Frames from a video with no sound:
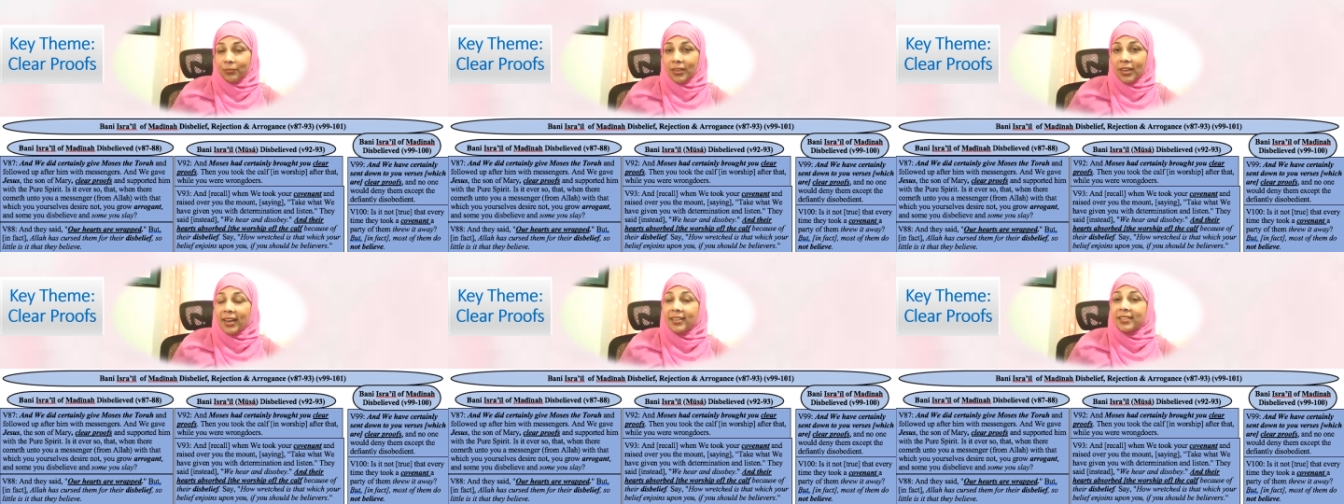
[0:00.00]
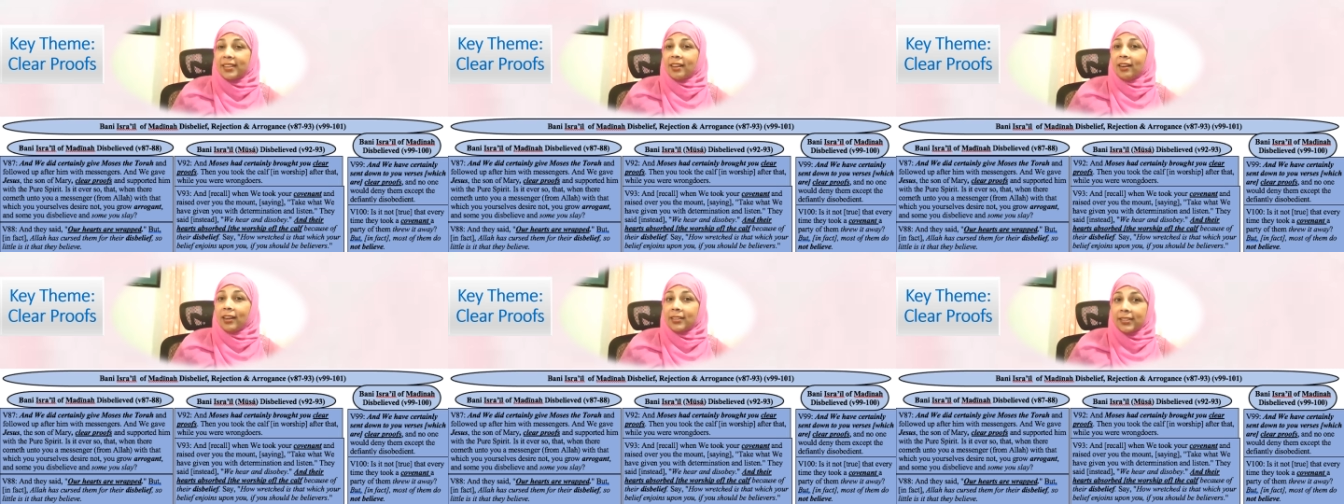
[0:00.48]
As
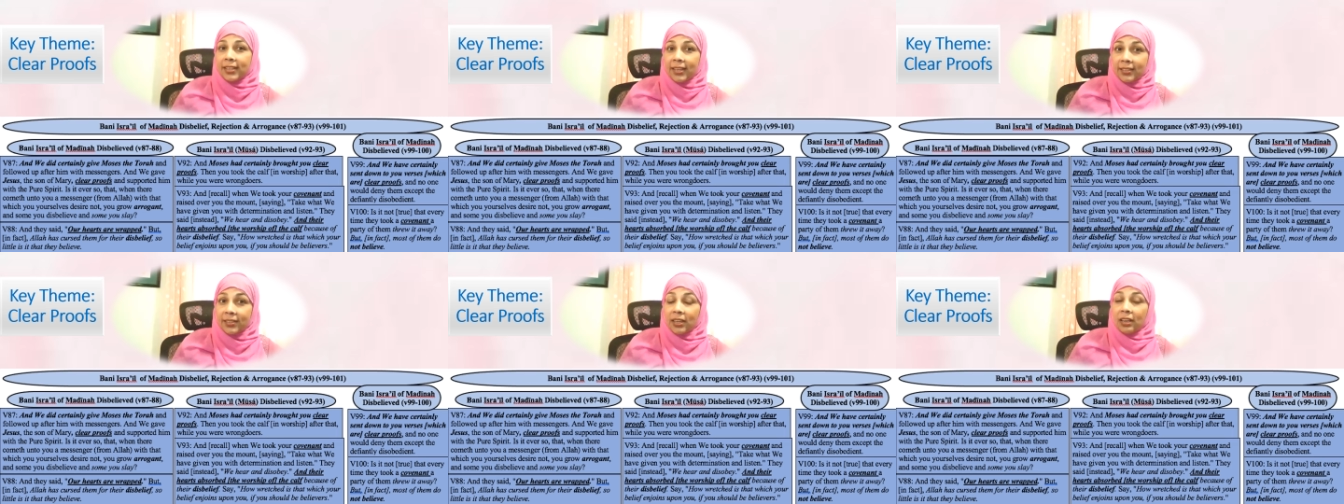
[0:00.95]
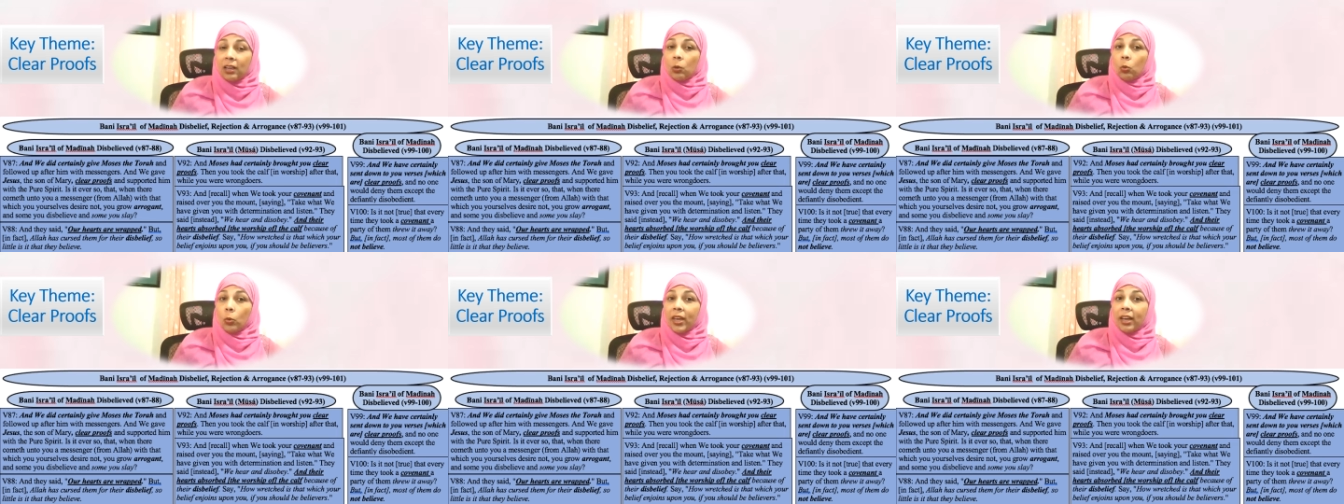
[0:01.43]
Allah says,
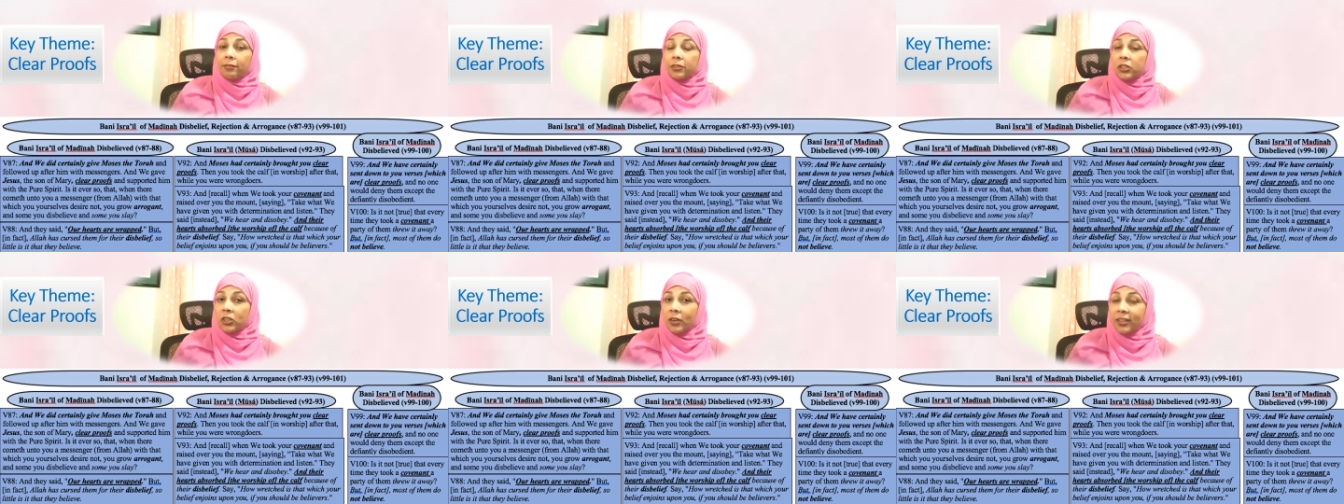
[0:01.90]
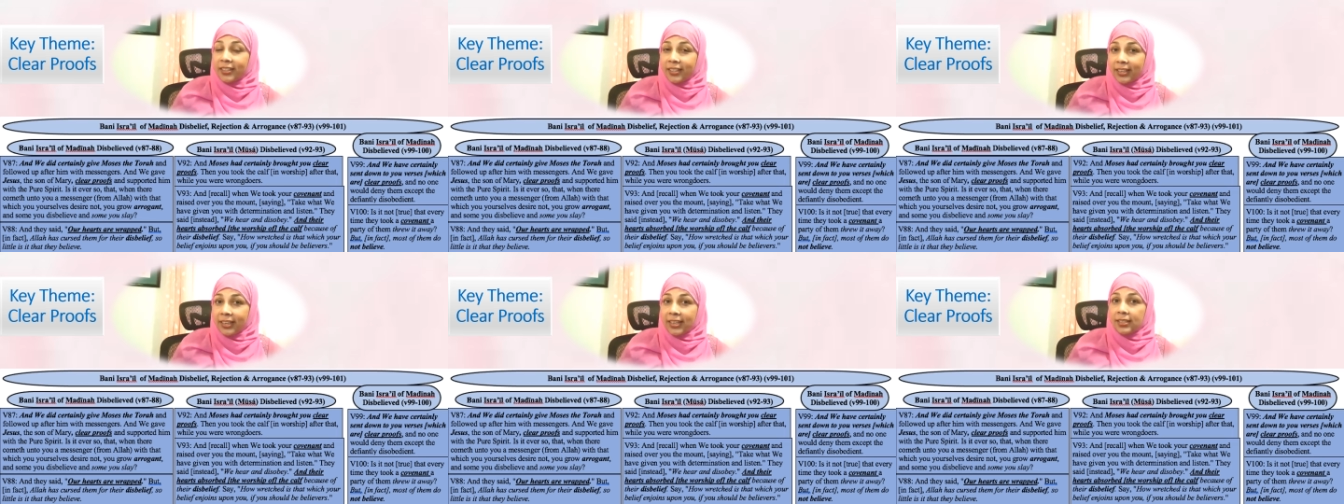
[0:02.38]
"We have
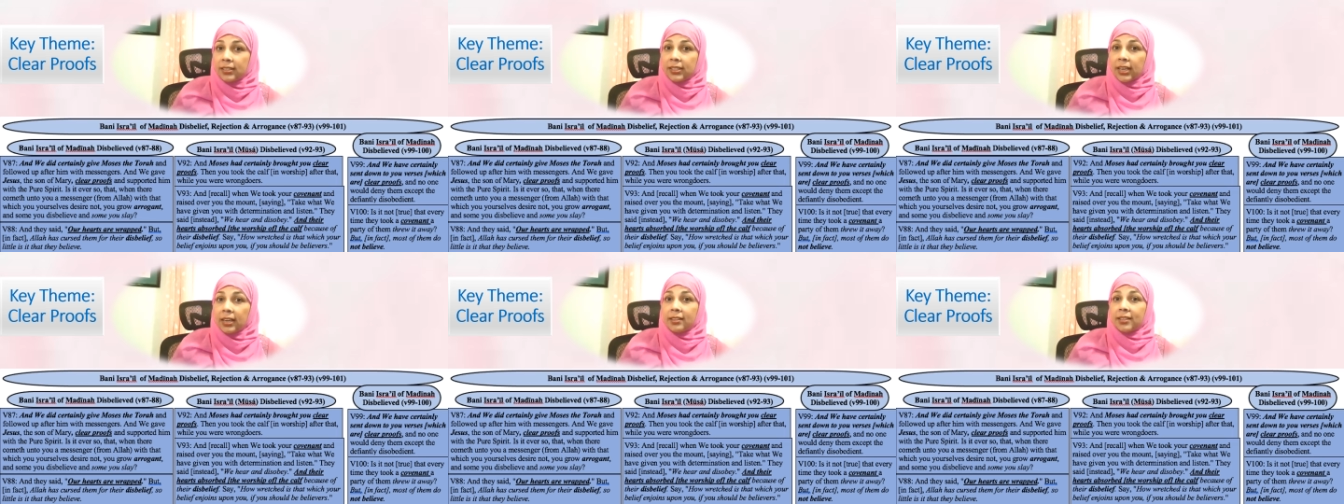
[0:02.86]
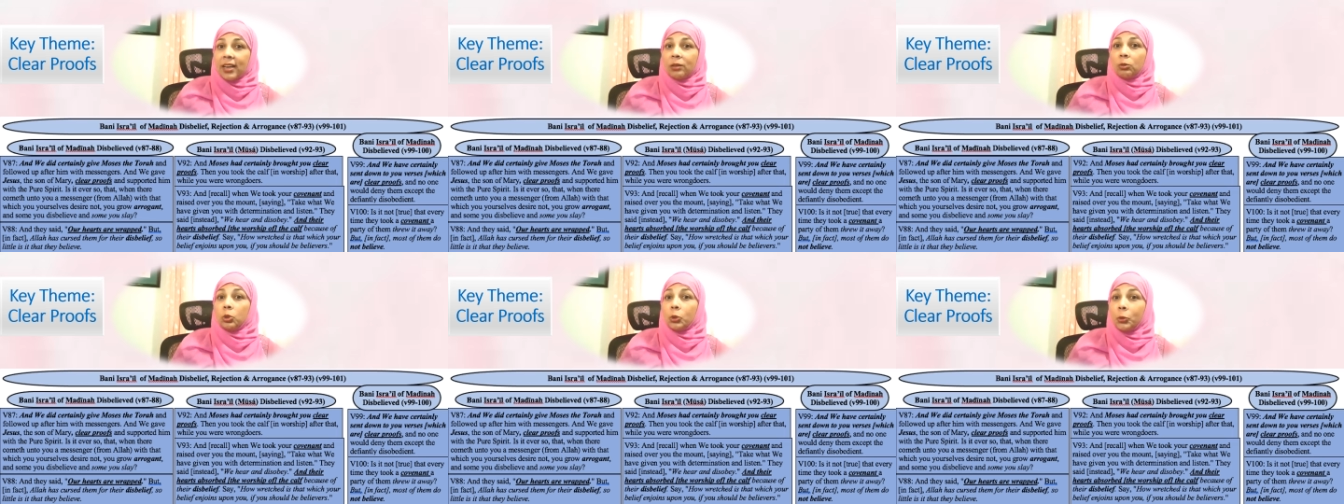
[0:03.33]
certainly sent
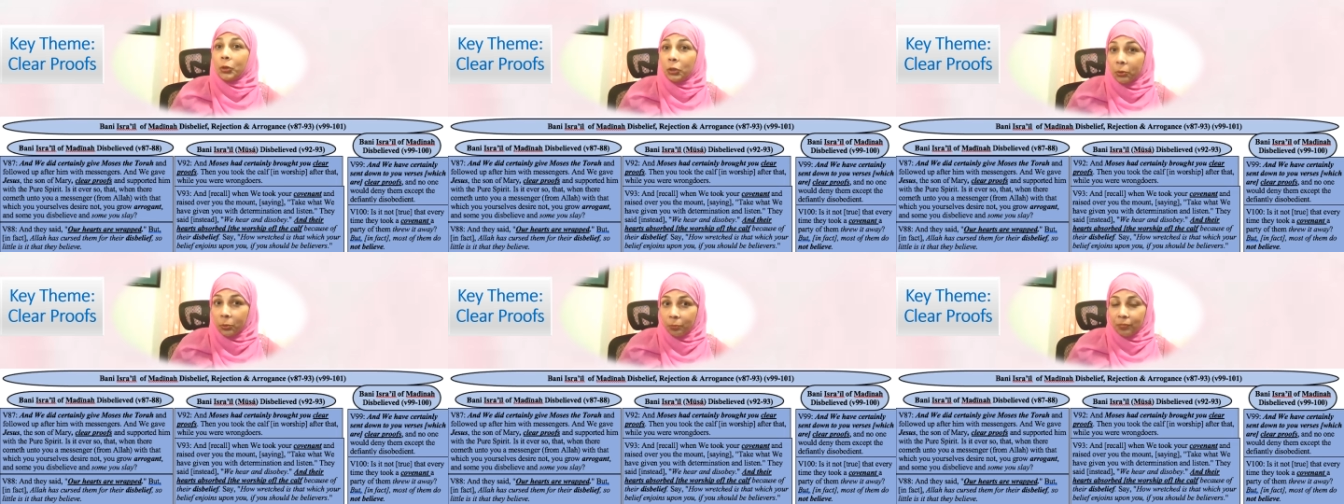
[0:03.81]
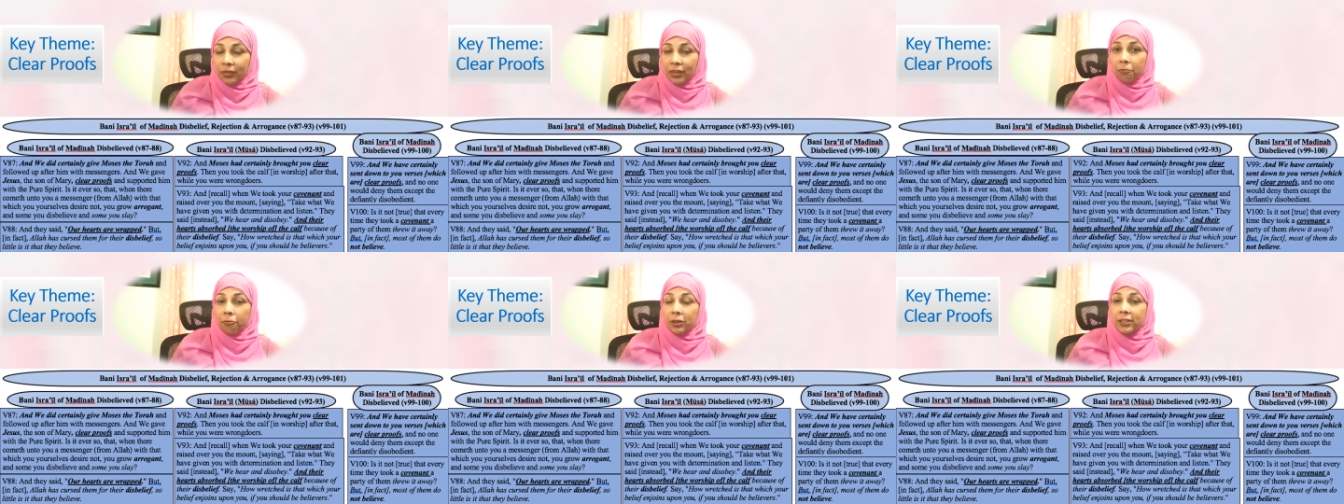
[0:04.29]
down to you
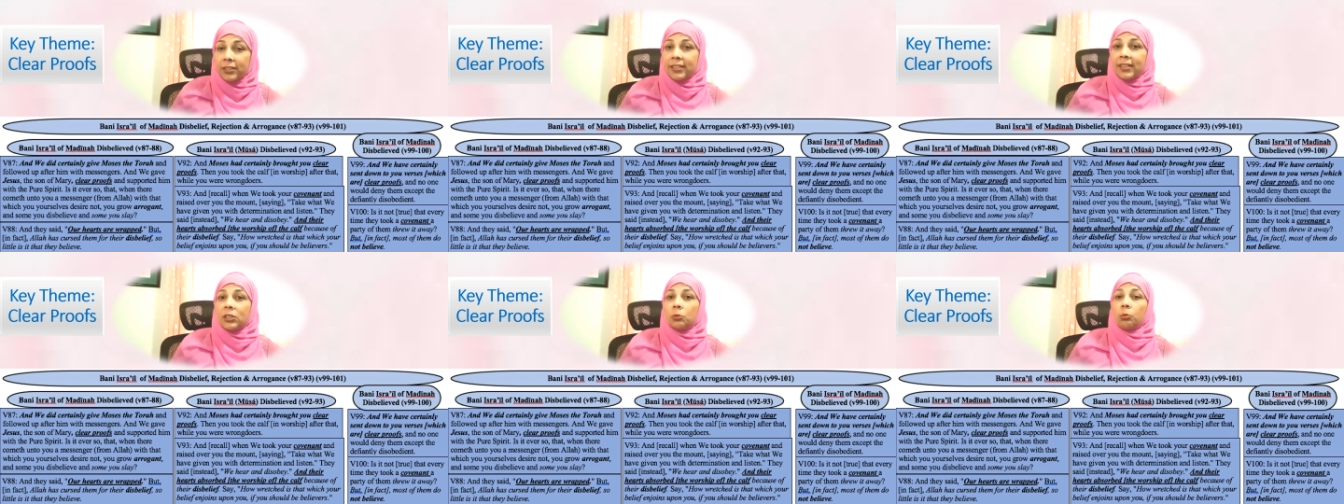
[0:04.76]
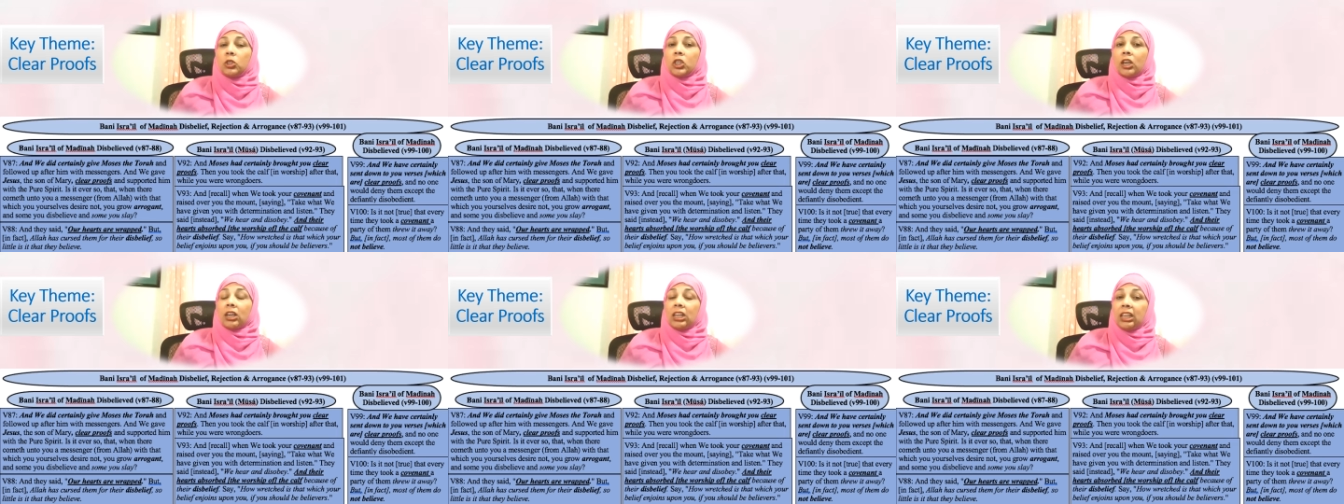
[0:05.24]
verses which
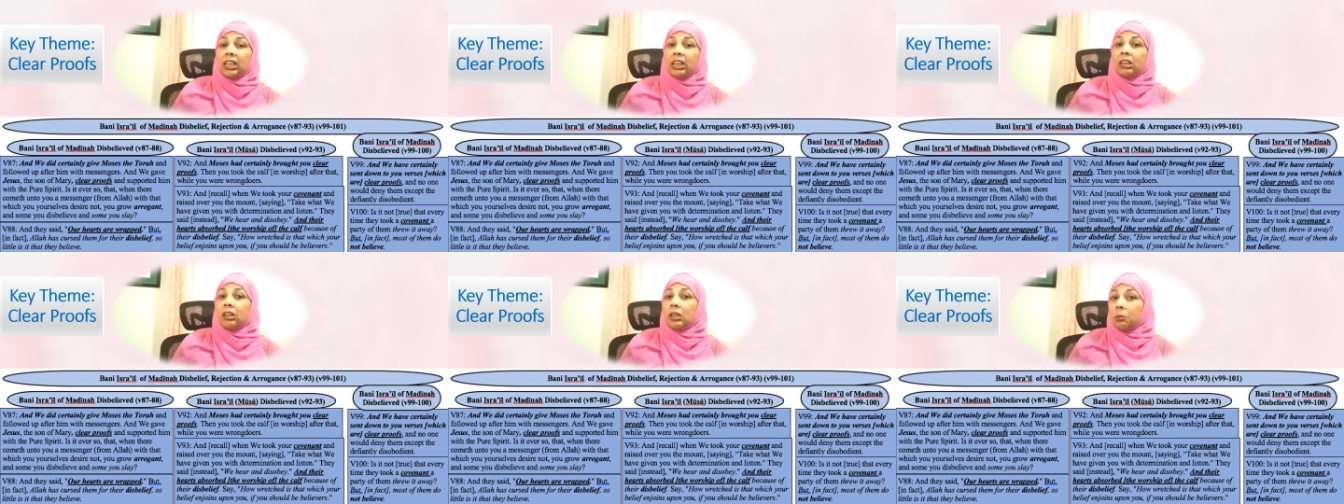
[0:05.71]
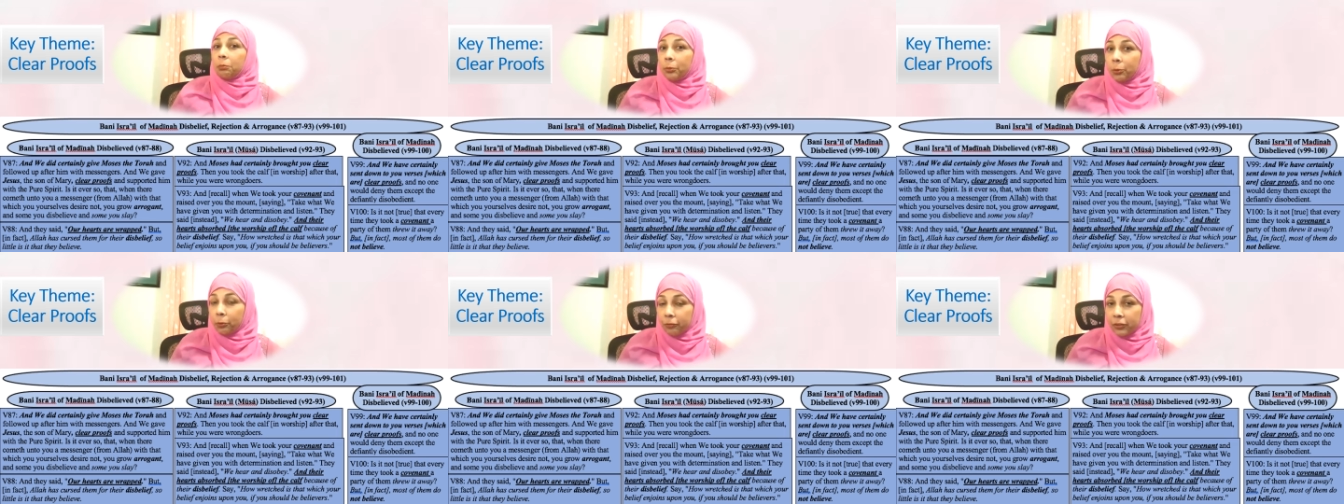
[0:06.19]
are clear
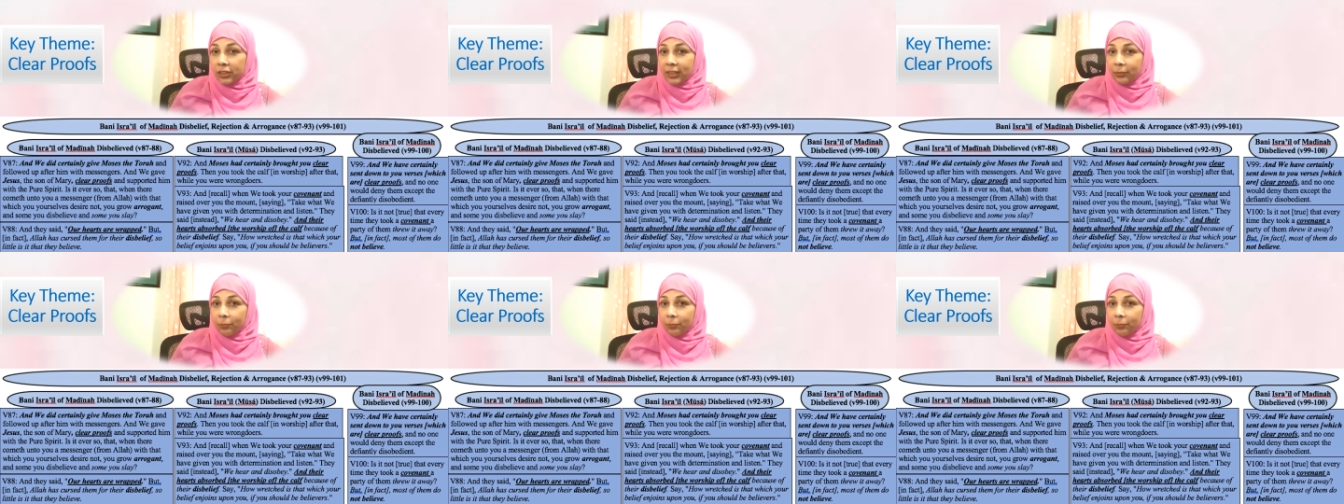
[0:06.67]
proofs."